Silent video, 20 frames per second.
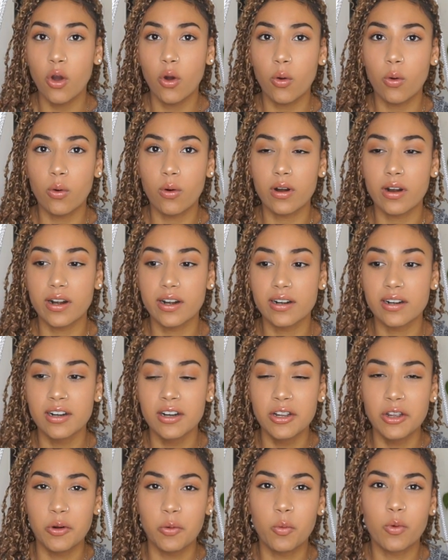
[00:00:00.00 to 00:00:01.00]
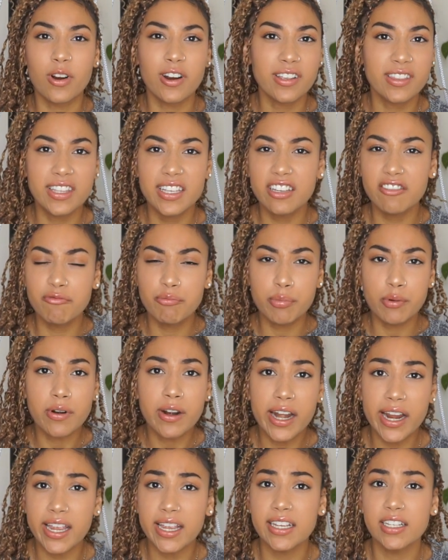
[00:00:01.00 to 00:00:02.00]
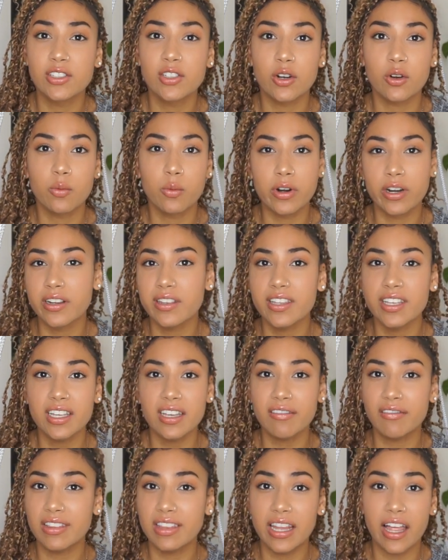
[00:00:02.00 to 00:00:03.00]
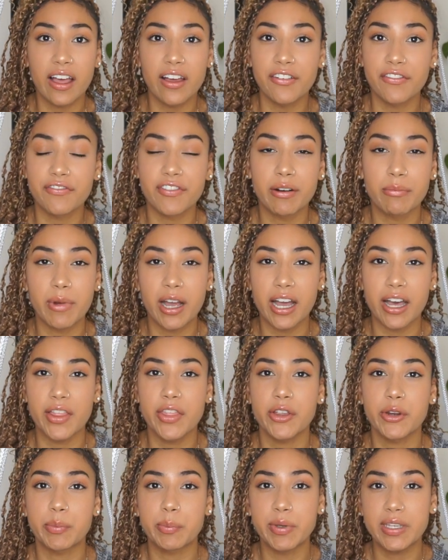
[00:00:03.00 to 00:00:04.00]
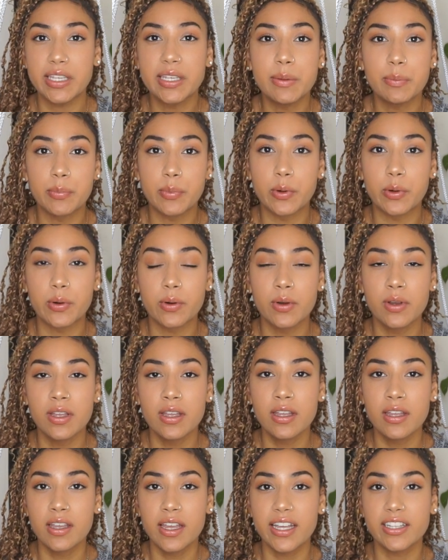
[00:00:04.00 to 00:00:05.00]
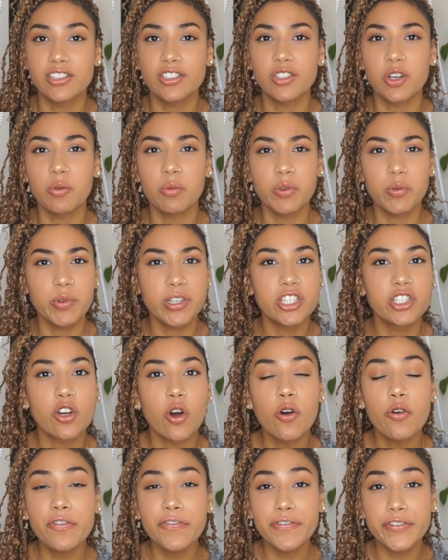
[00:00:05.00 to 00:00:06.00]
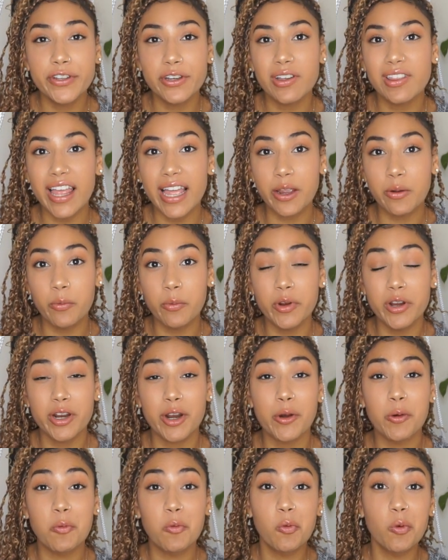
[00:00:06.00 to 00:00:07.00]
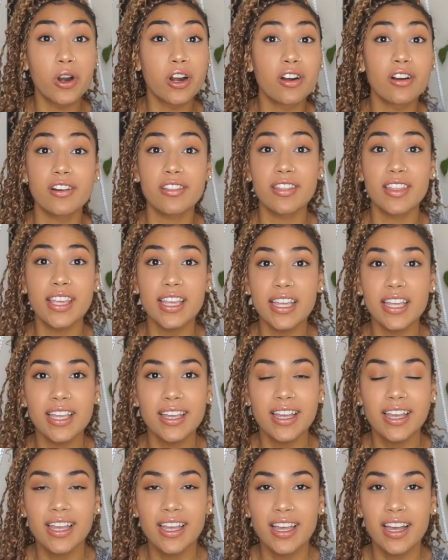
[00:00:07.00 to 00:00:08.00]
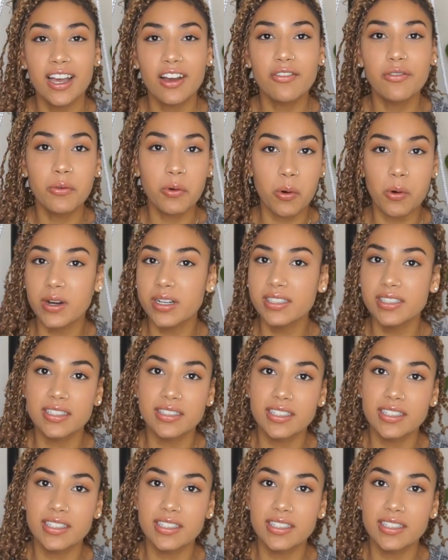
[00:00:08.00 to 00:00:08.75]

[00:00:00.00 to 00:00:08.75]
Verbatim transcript: or worthy of praise or worthy of love from other people. And so when we don't feel like we are worthy, of course